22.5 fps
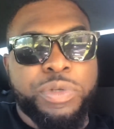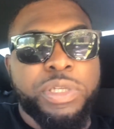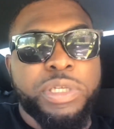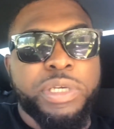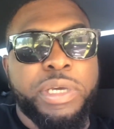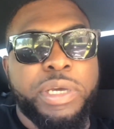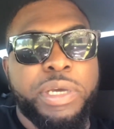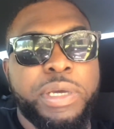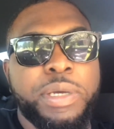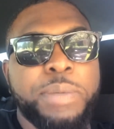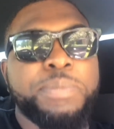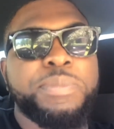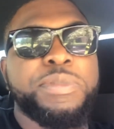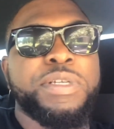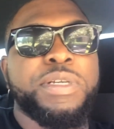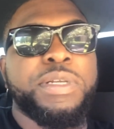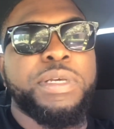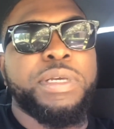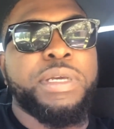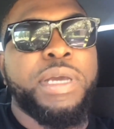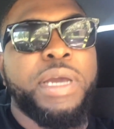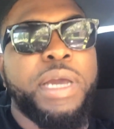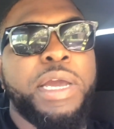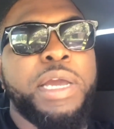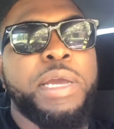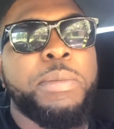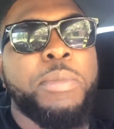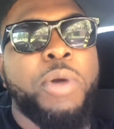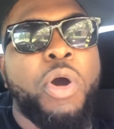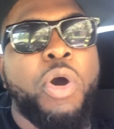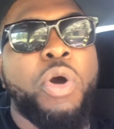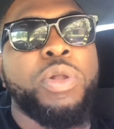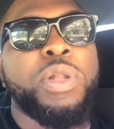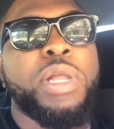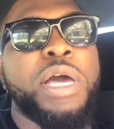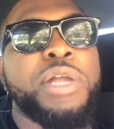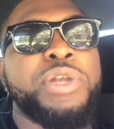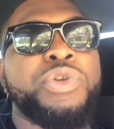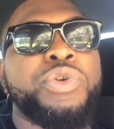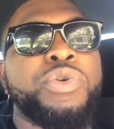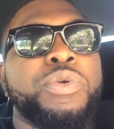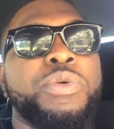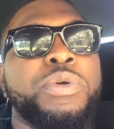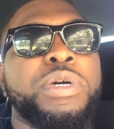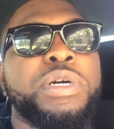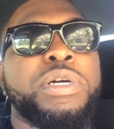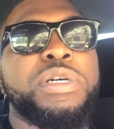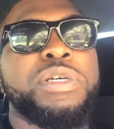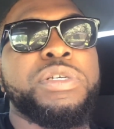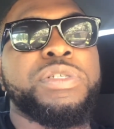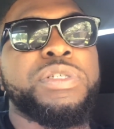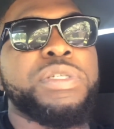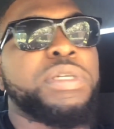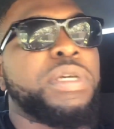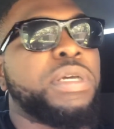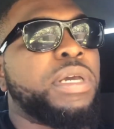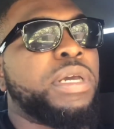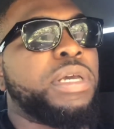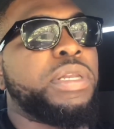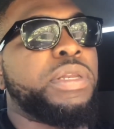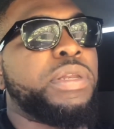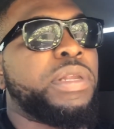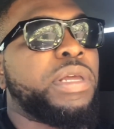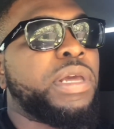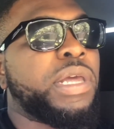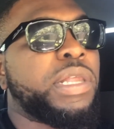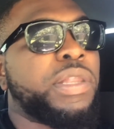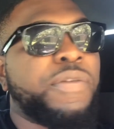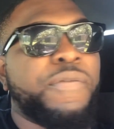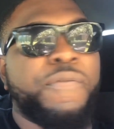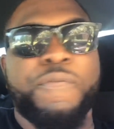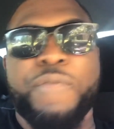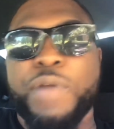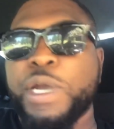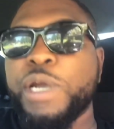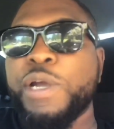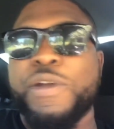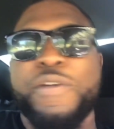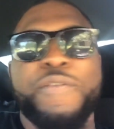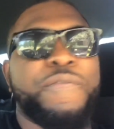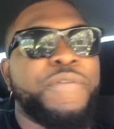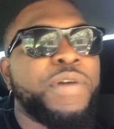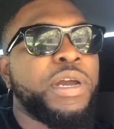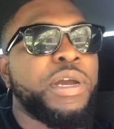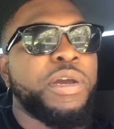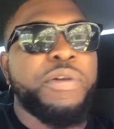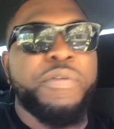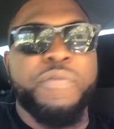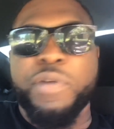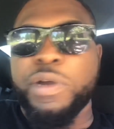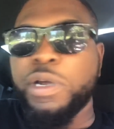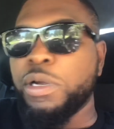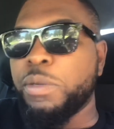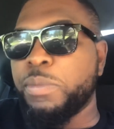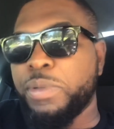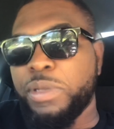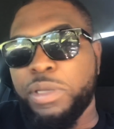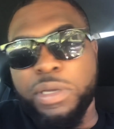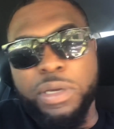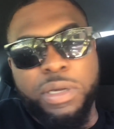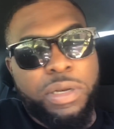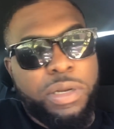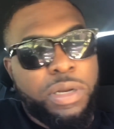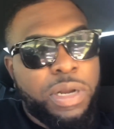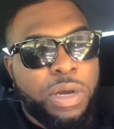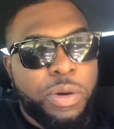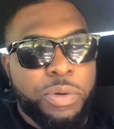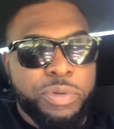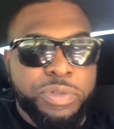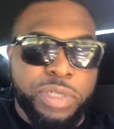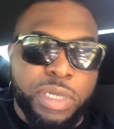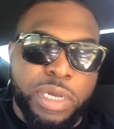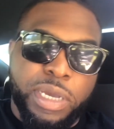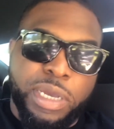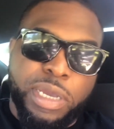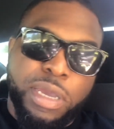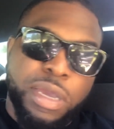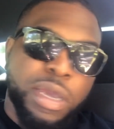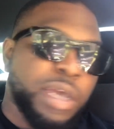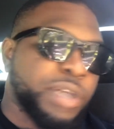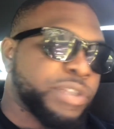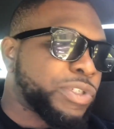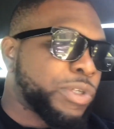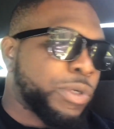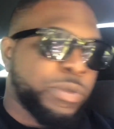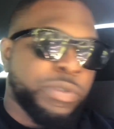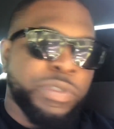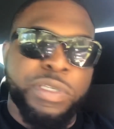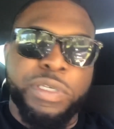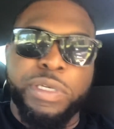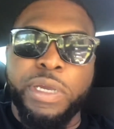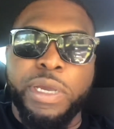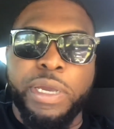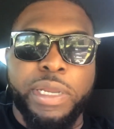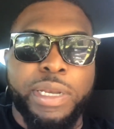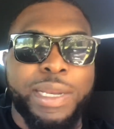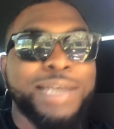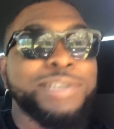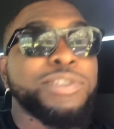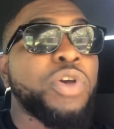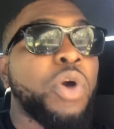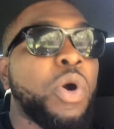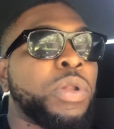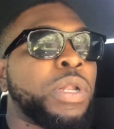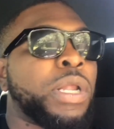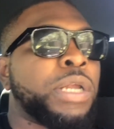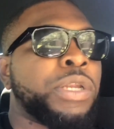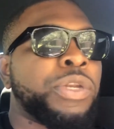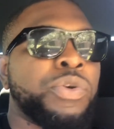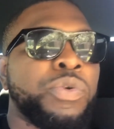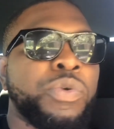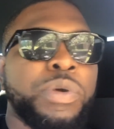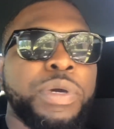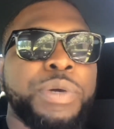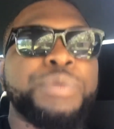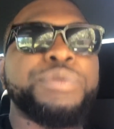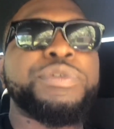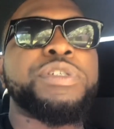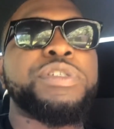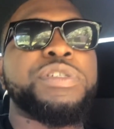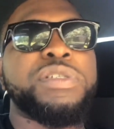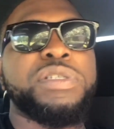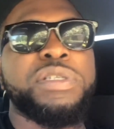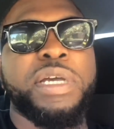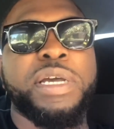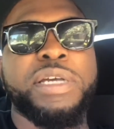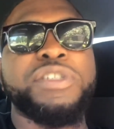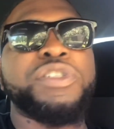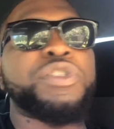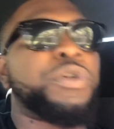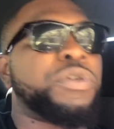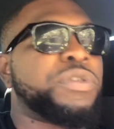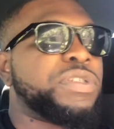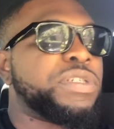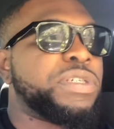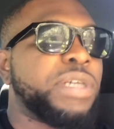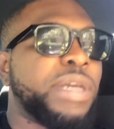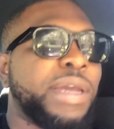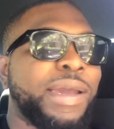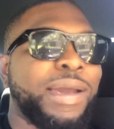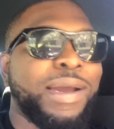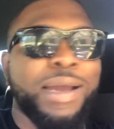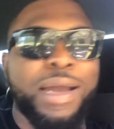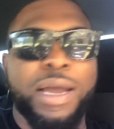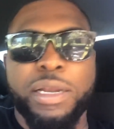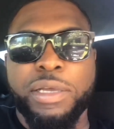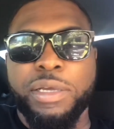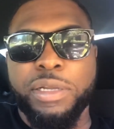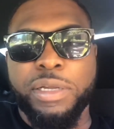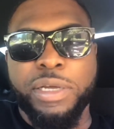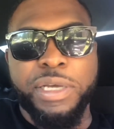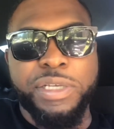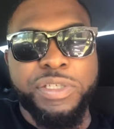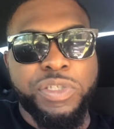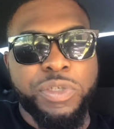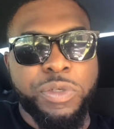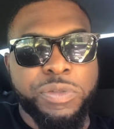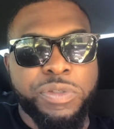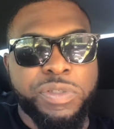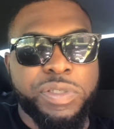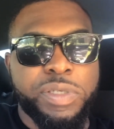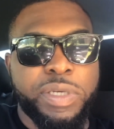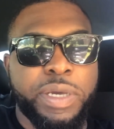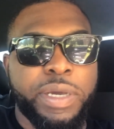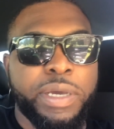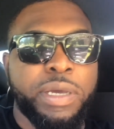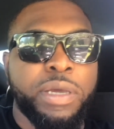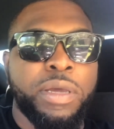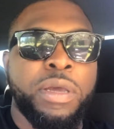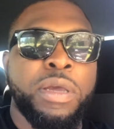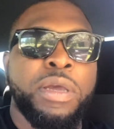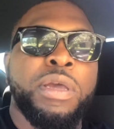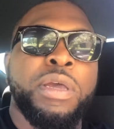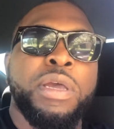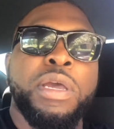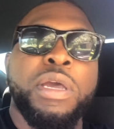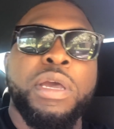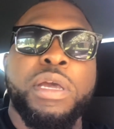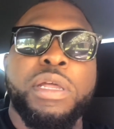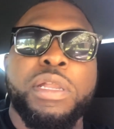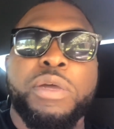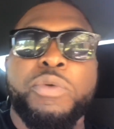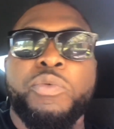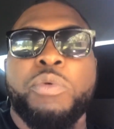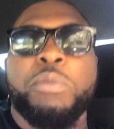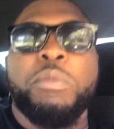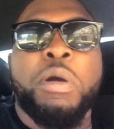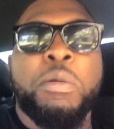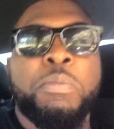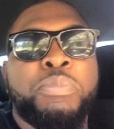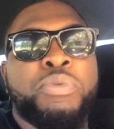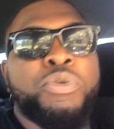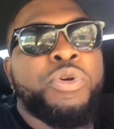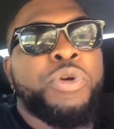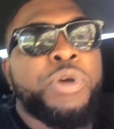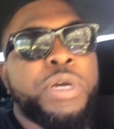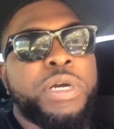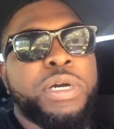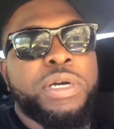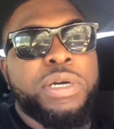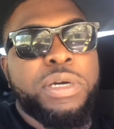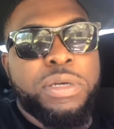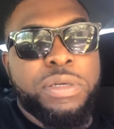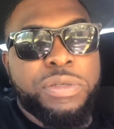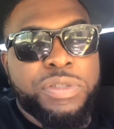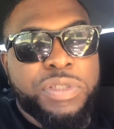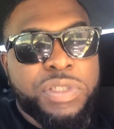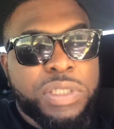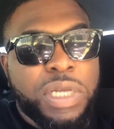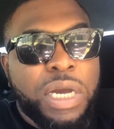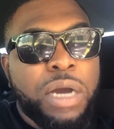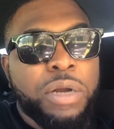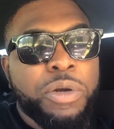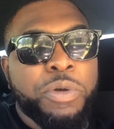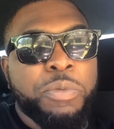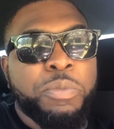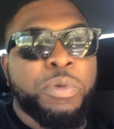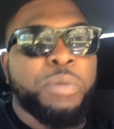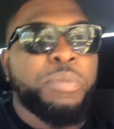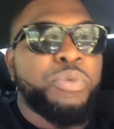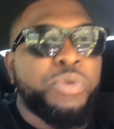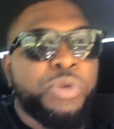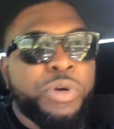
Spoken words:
really hip to the game. All I knew was, and at the very, very, very beginning, I was like SRT8. That's all I knew. It was a SRT8. I got to get an SRT8. And when my boy Stoddard,